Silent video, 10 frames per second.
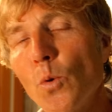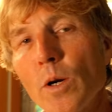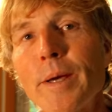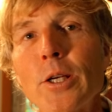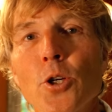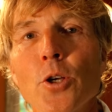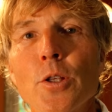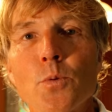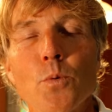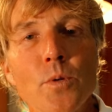You want to make sure
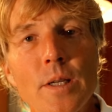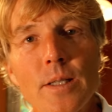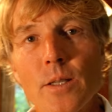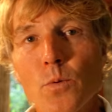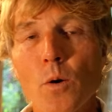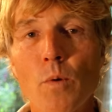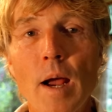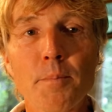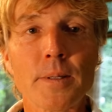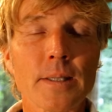this wound doesn't swell
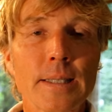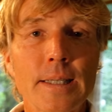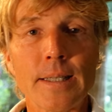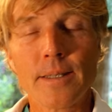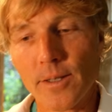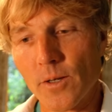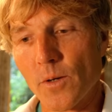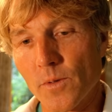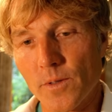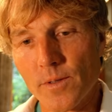rapidly, you
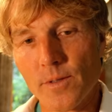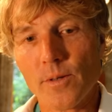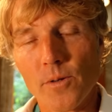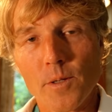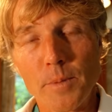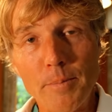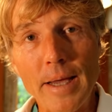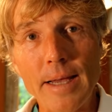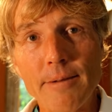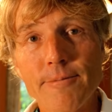know, start to be
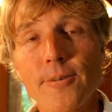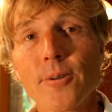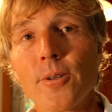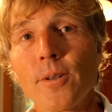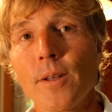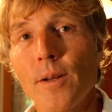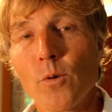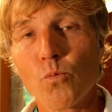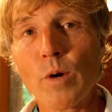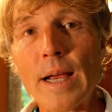painful,
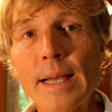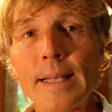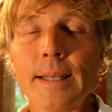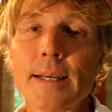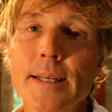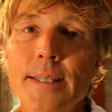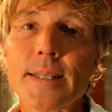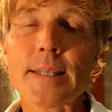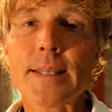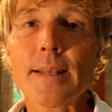red,
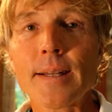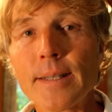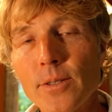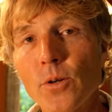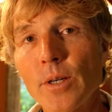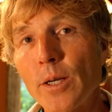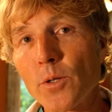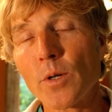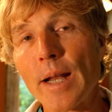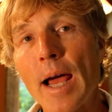suggesting that it's turning
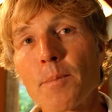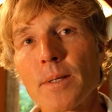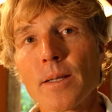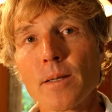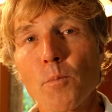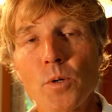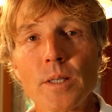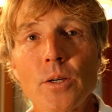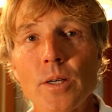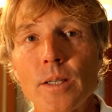into an abscess, a more
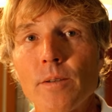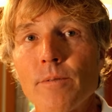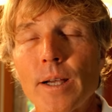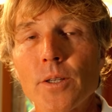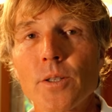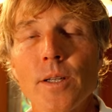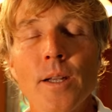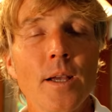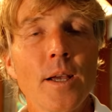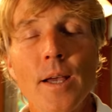serious infection.
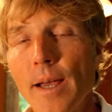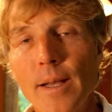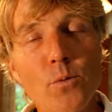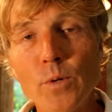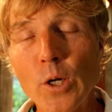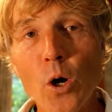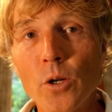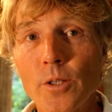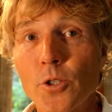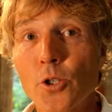And
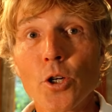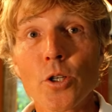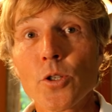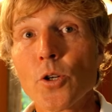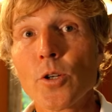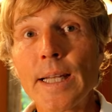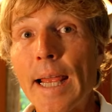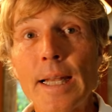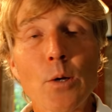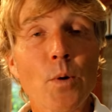regardless, you're concerned in
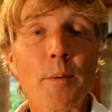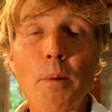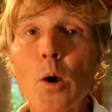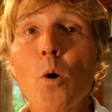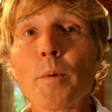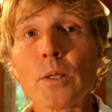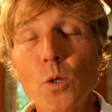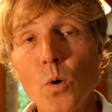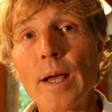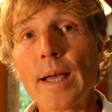any way, by all means,
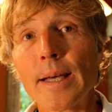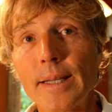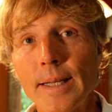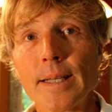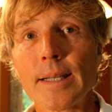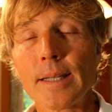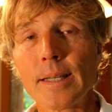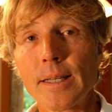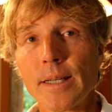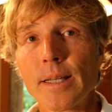go ahead
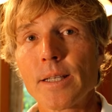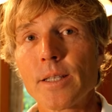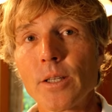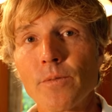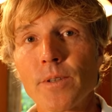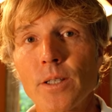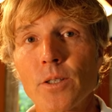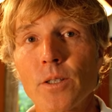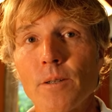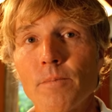and see your
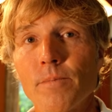physician.